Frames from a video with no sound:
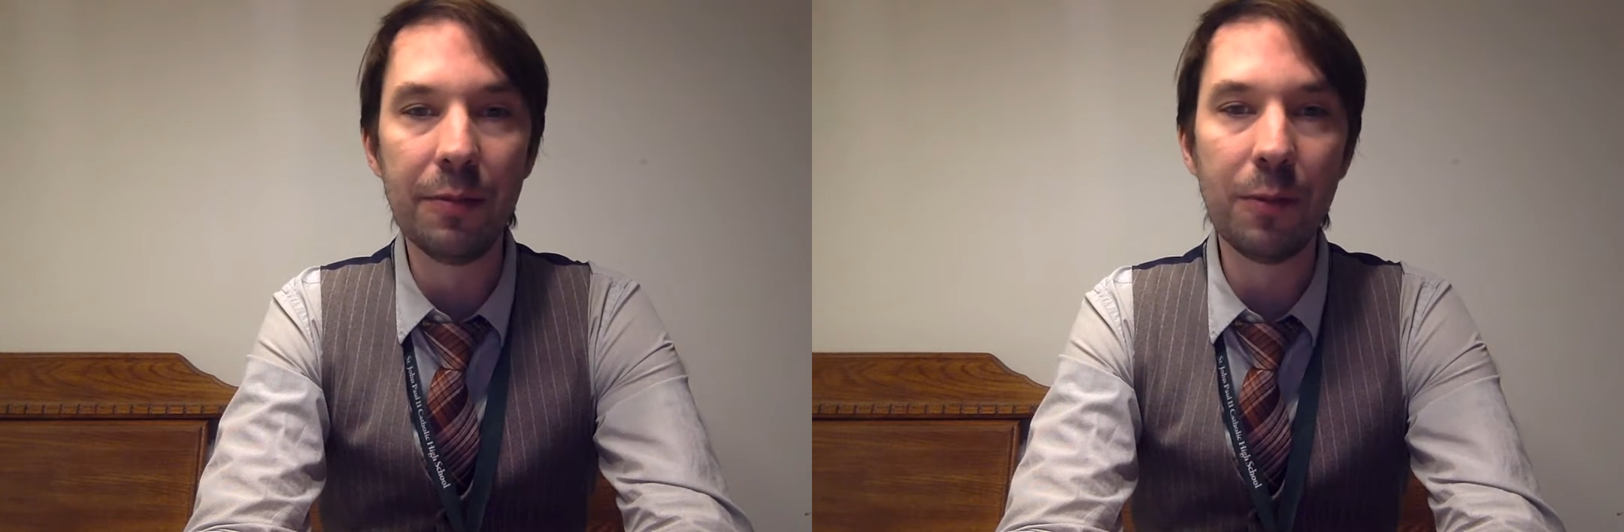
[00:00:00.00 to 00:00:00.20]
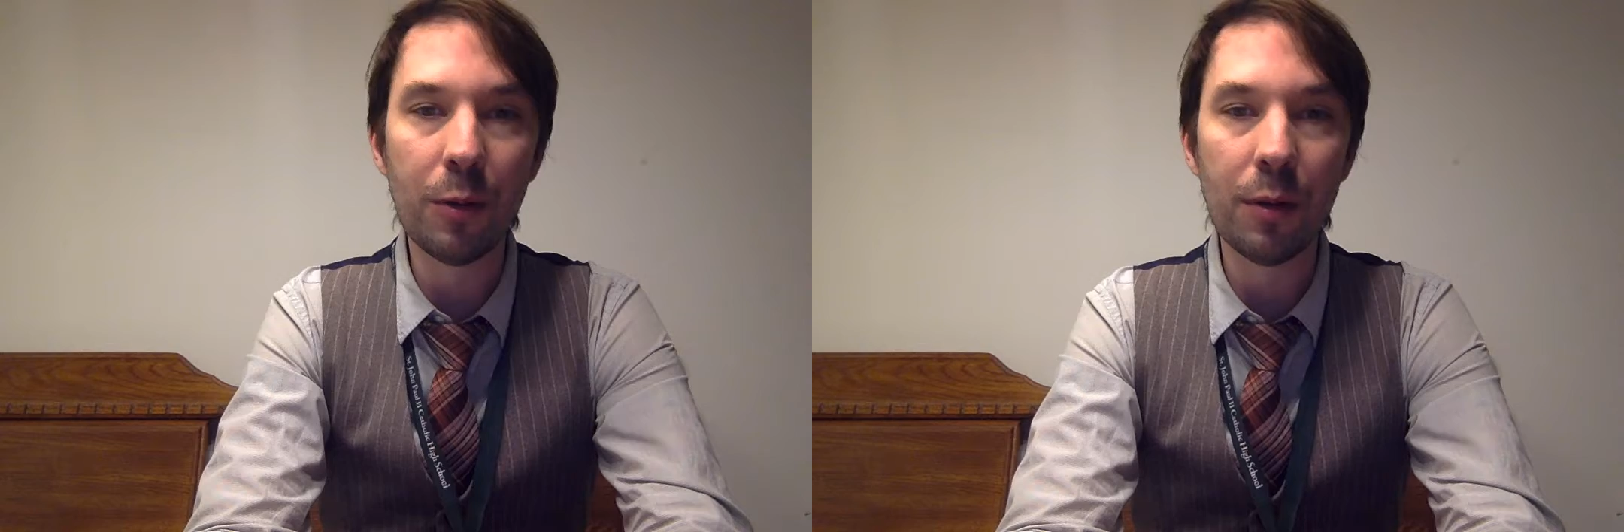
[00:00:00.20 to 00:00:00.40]

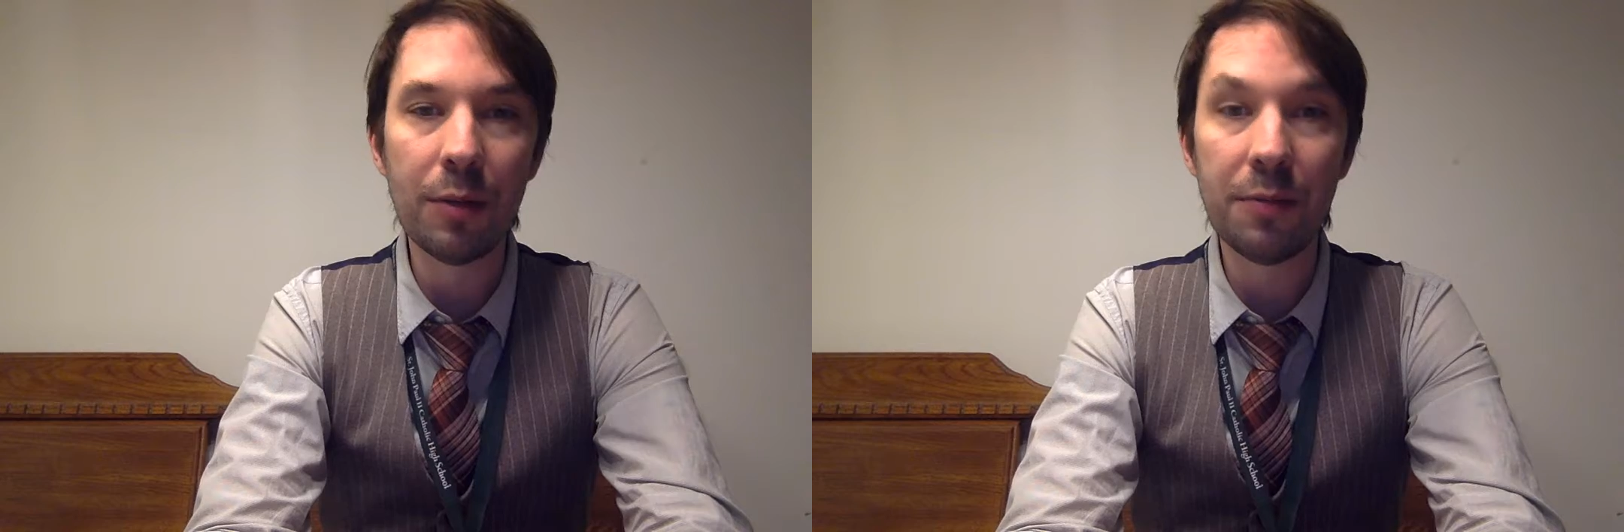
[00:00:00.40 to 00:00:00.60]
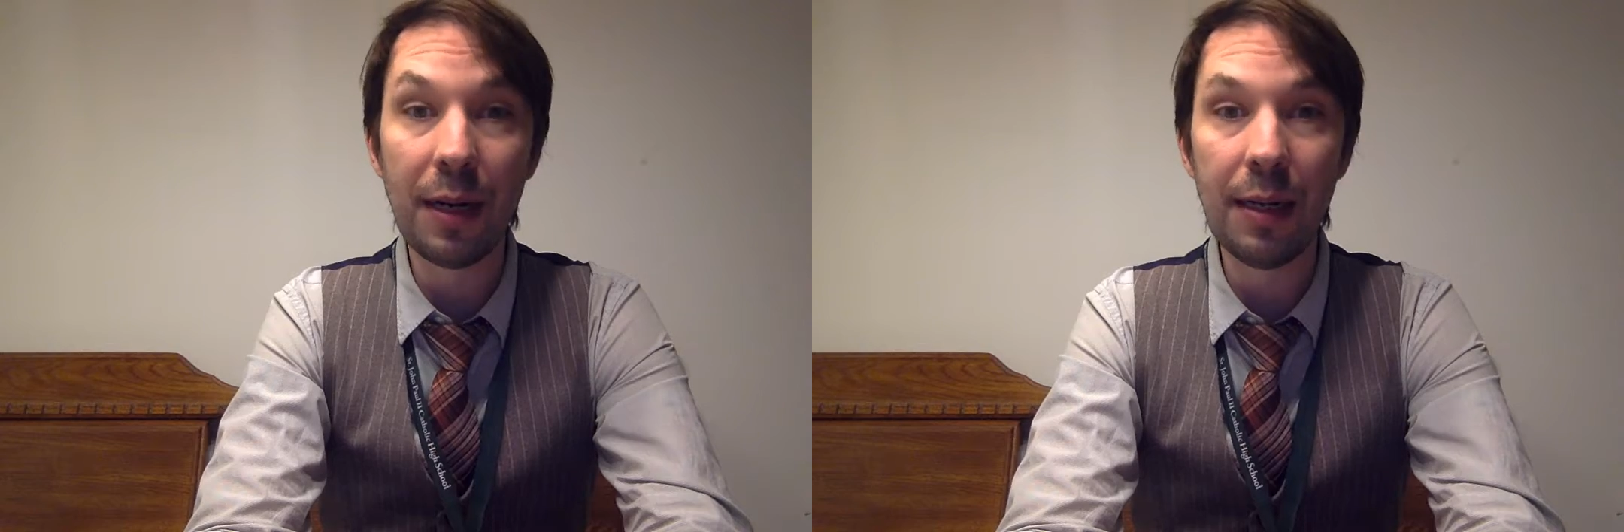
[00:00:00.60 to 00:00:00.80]
4 or
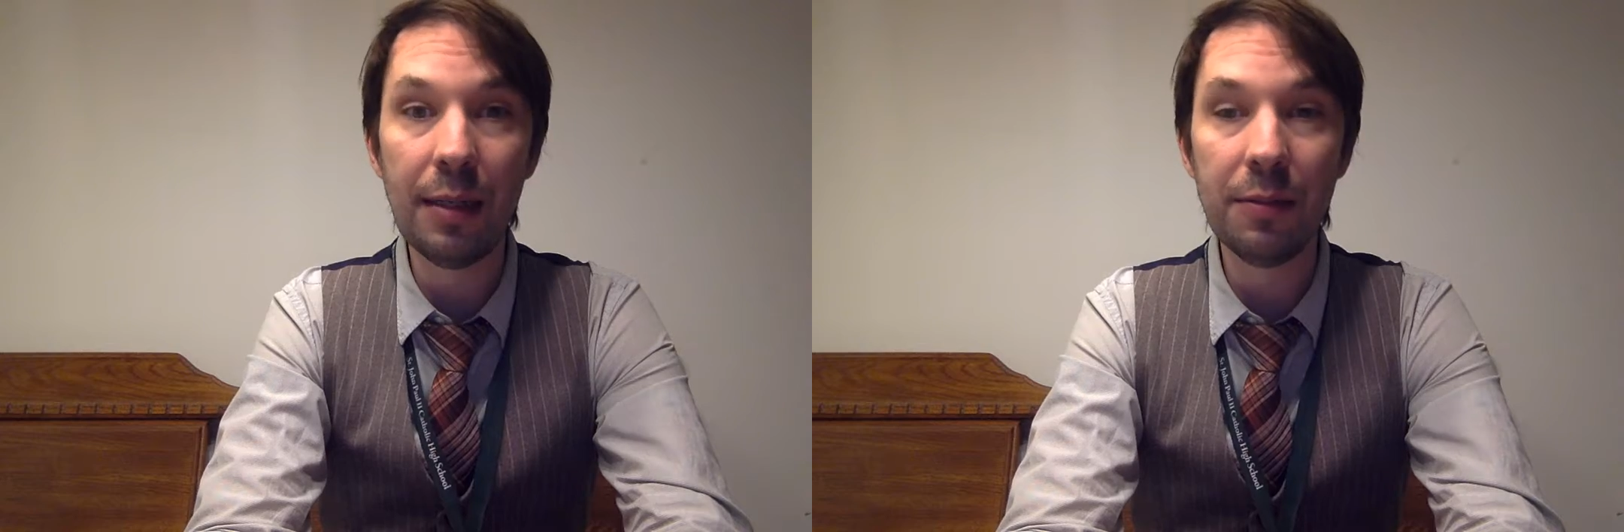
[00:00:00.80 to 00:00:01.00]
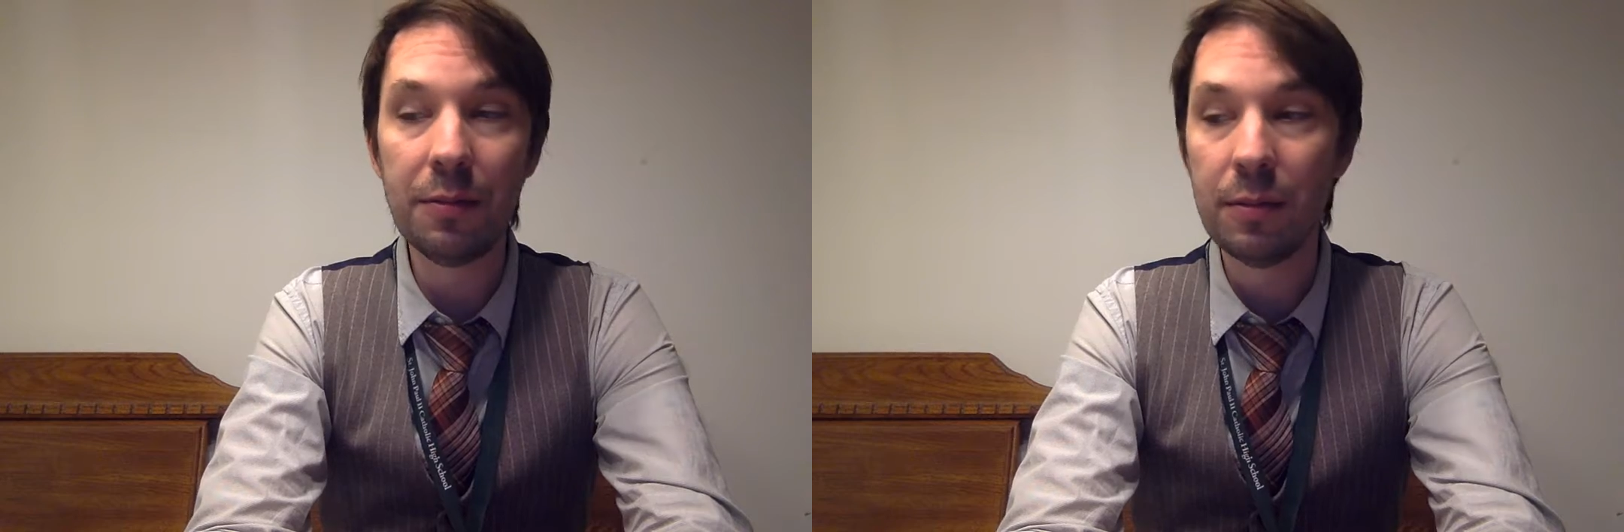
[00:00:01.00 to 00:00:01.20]

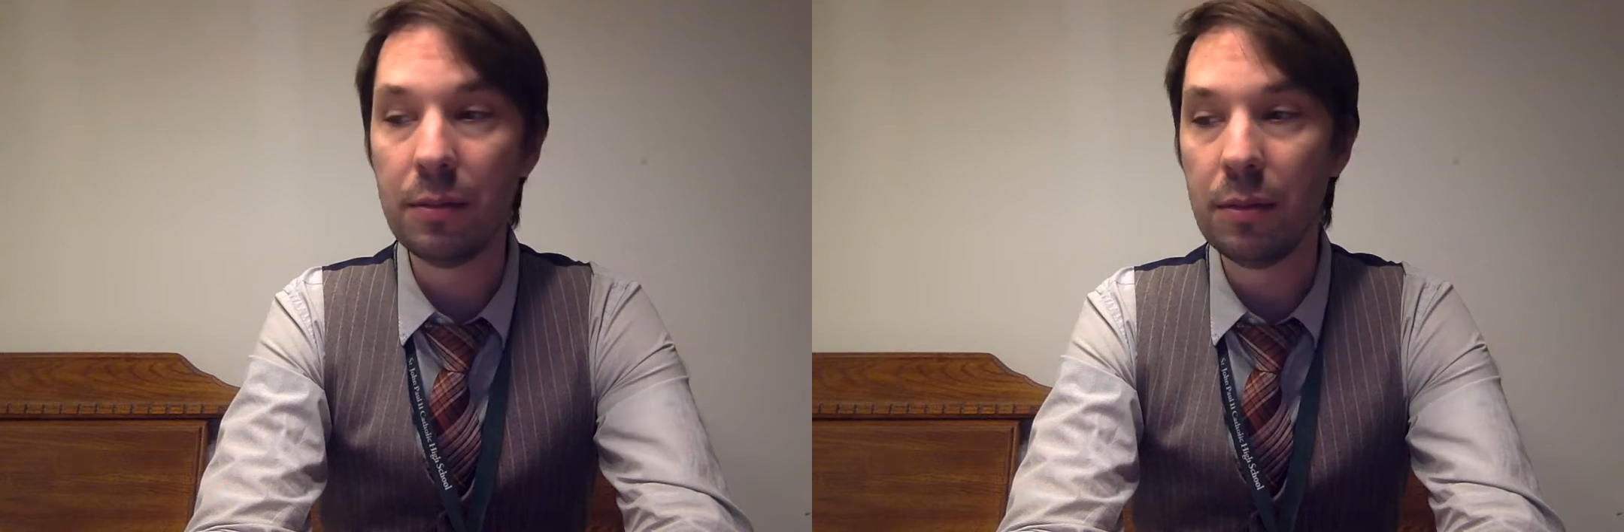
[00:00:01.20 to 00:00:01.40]
5